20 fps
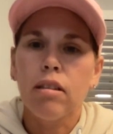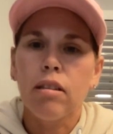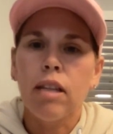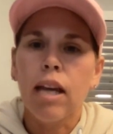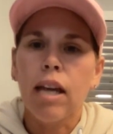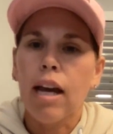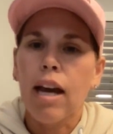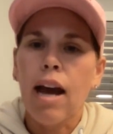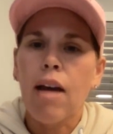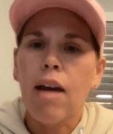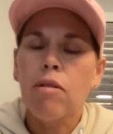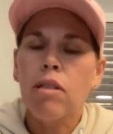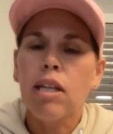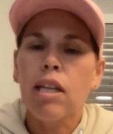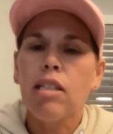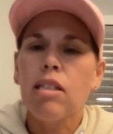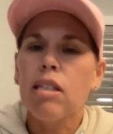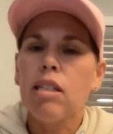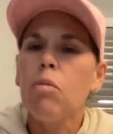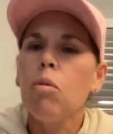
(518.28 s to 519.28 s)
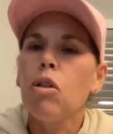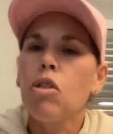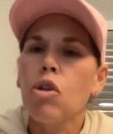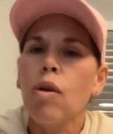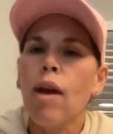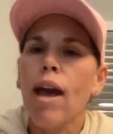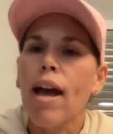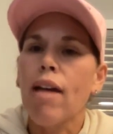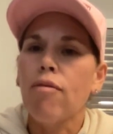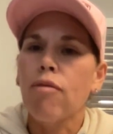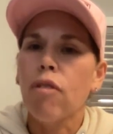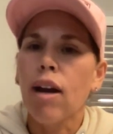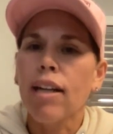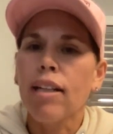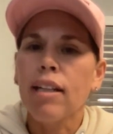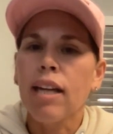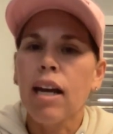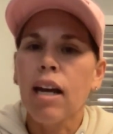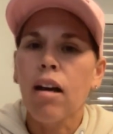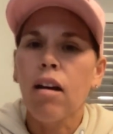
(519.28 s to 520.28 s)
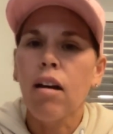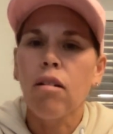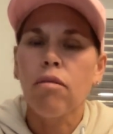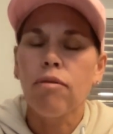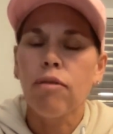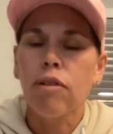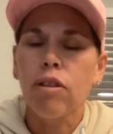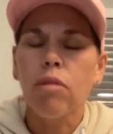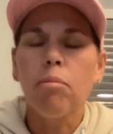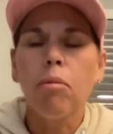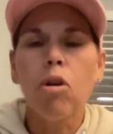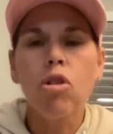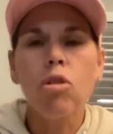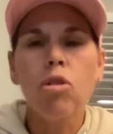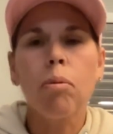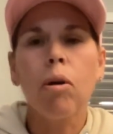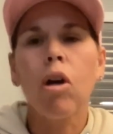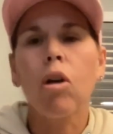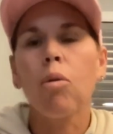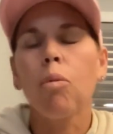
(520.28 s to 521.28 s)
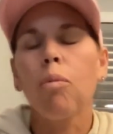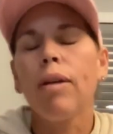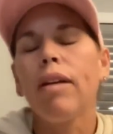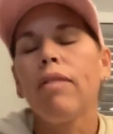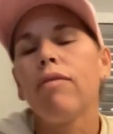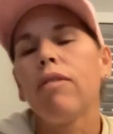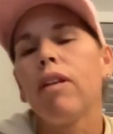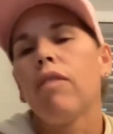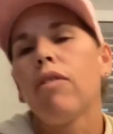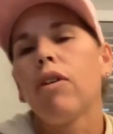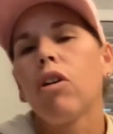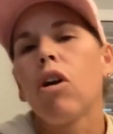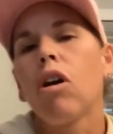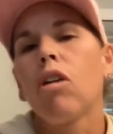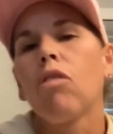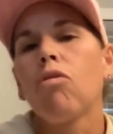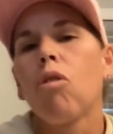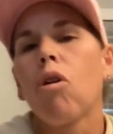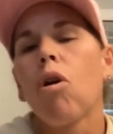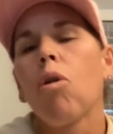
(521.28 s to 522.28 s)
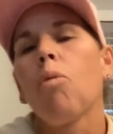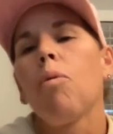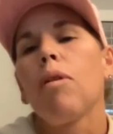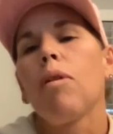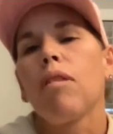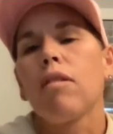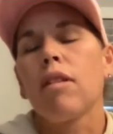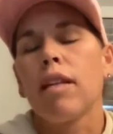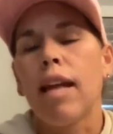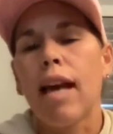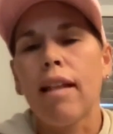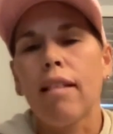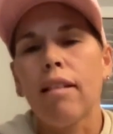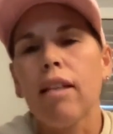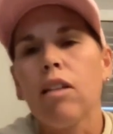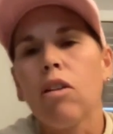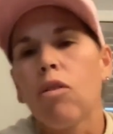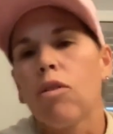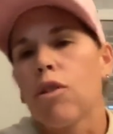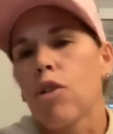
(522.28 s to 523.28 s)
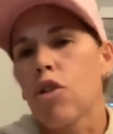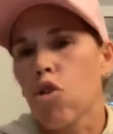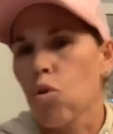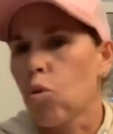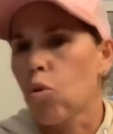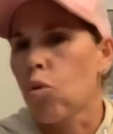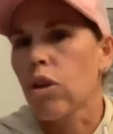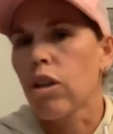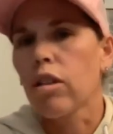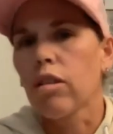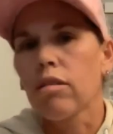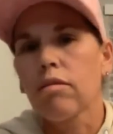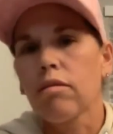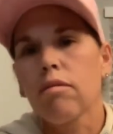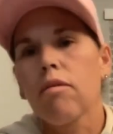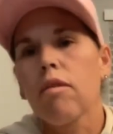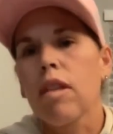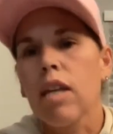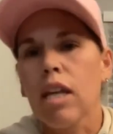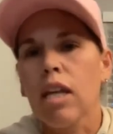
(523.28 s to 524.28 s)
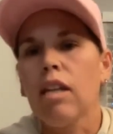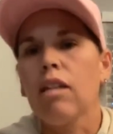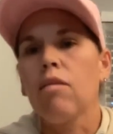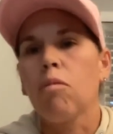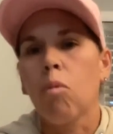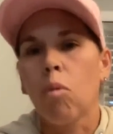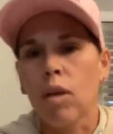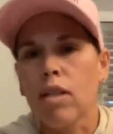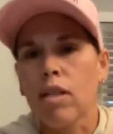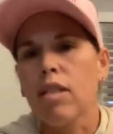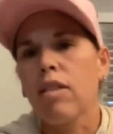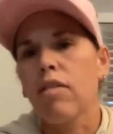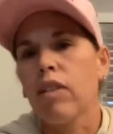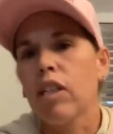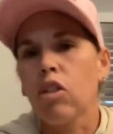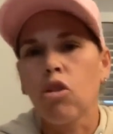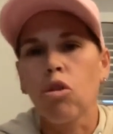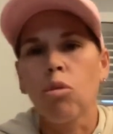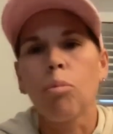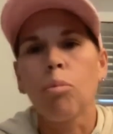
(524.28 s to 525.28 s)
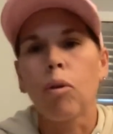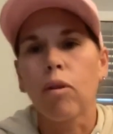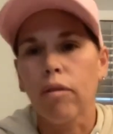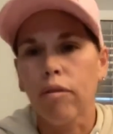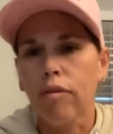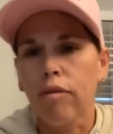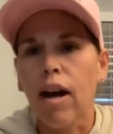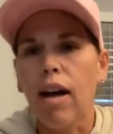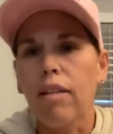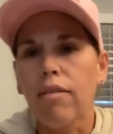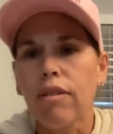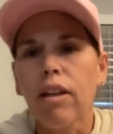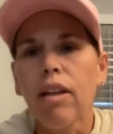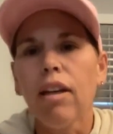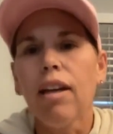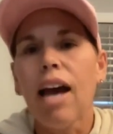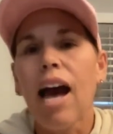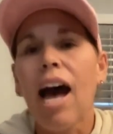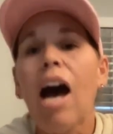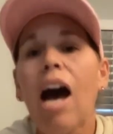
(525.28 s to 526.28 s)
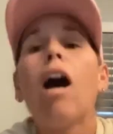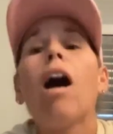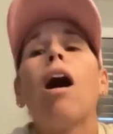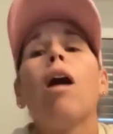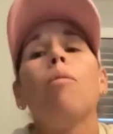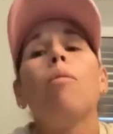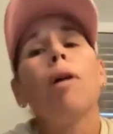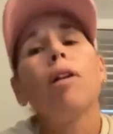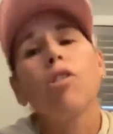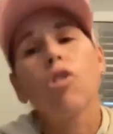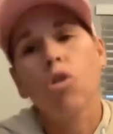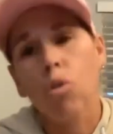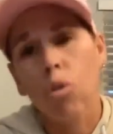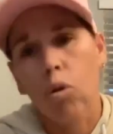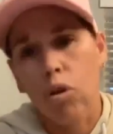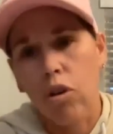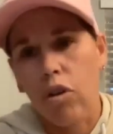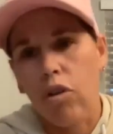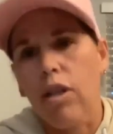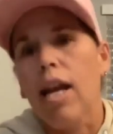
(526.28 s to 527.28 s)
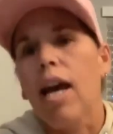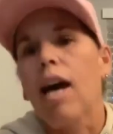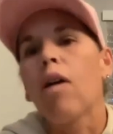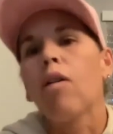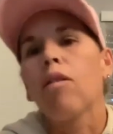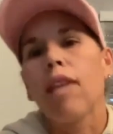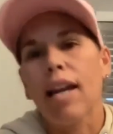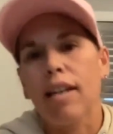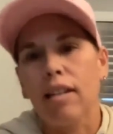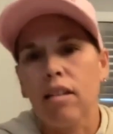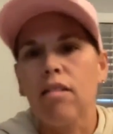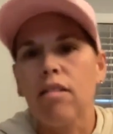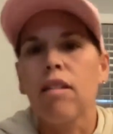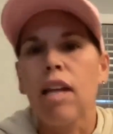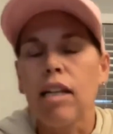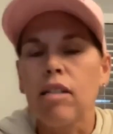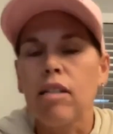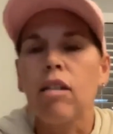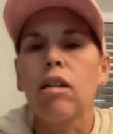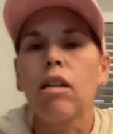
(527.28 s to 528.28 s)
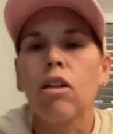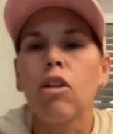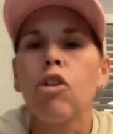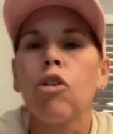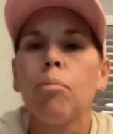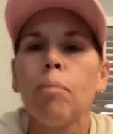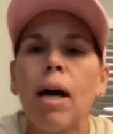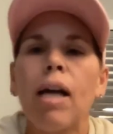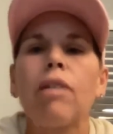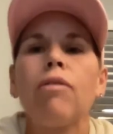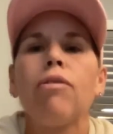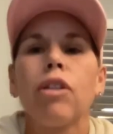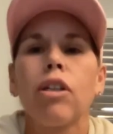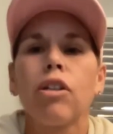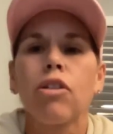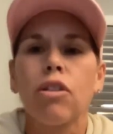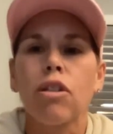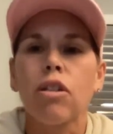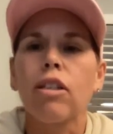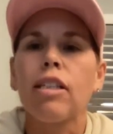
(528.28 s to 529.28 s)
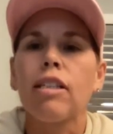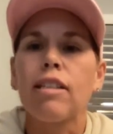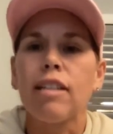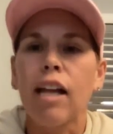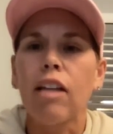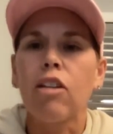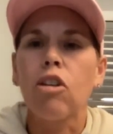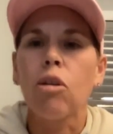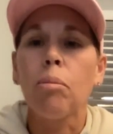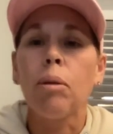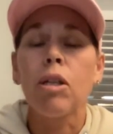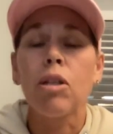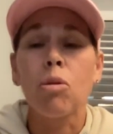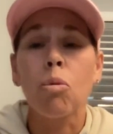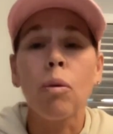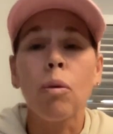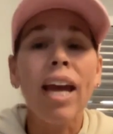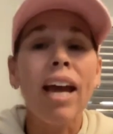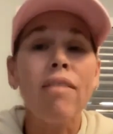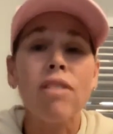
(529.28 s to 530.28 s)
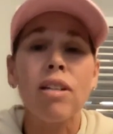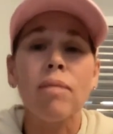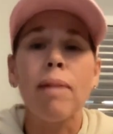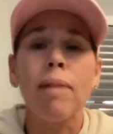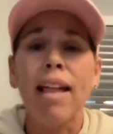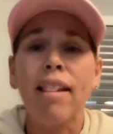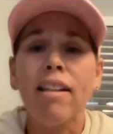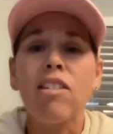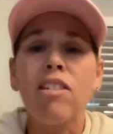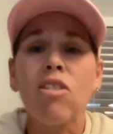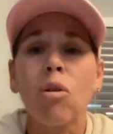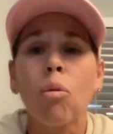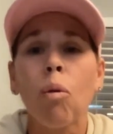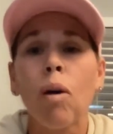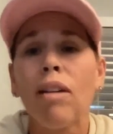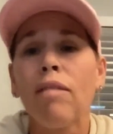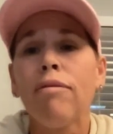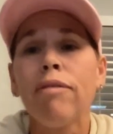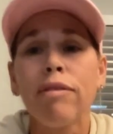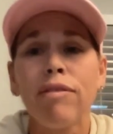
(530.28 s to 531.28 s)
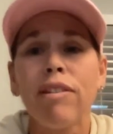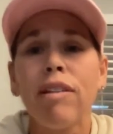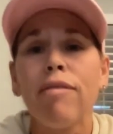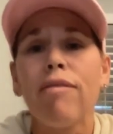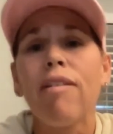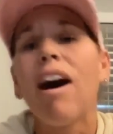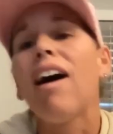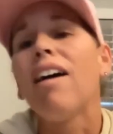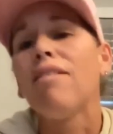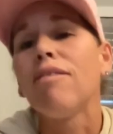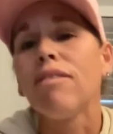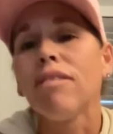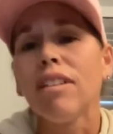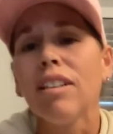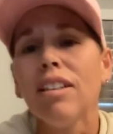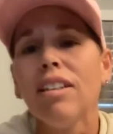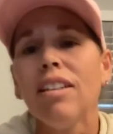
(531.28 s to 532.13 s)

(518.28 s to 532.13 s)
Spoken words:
yeah, I would say see what you have right now. For the most part, we have never gone wrong with an athlete going shorter than 172.5. How much shorter now, that is a good bike fitter is going to tell you, because we have some athletes on 155,